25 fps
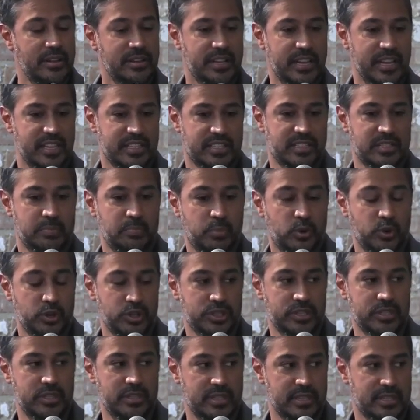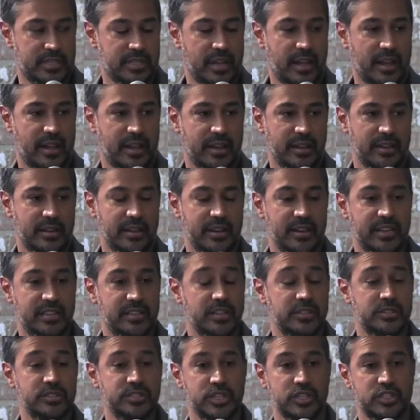gets pushed to the side. And it
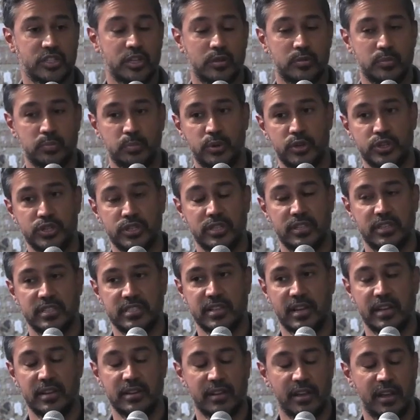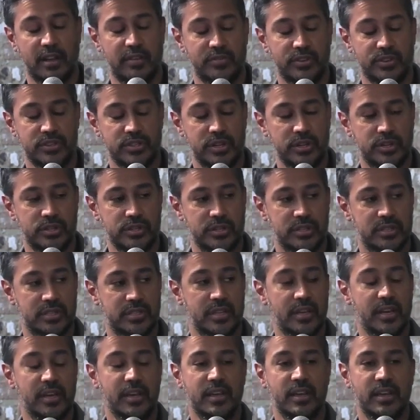doesn't just get pushed to the side in conversations,
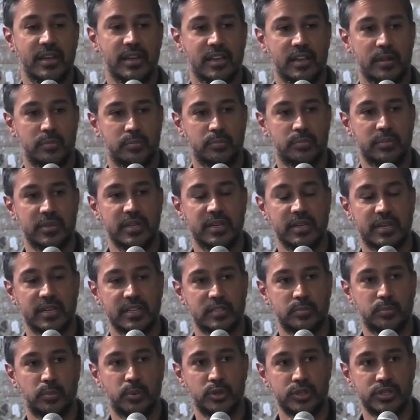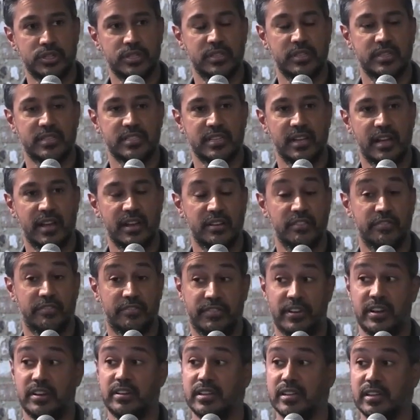it, get, it gets pushed to the side in
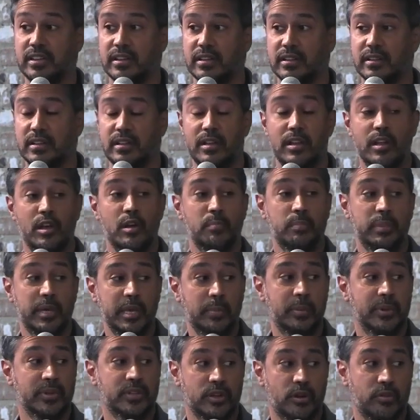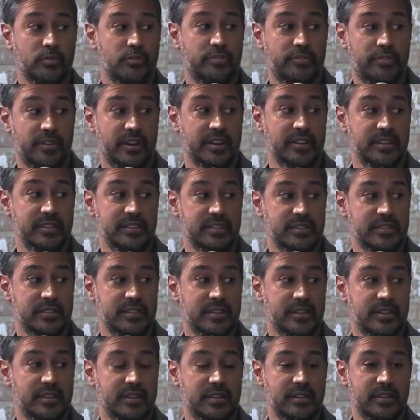funding. People don't fund,
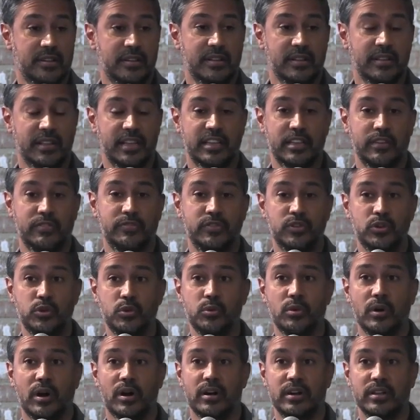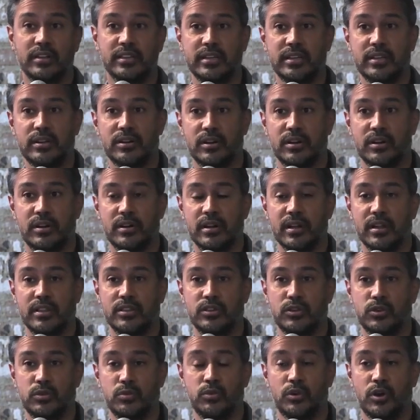like, if you are a leader
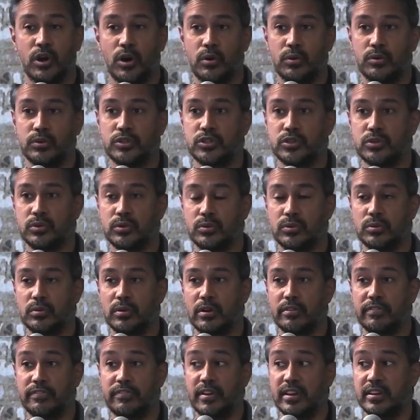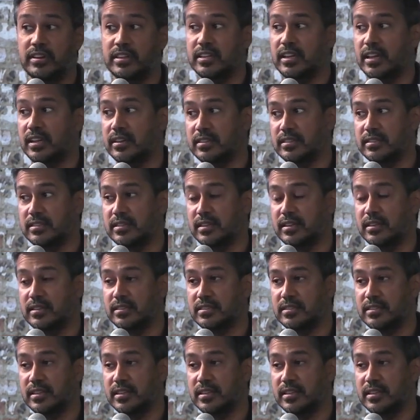and you go to a funding entity and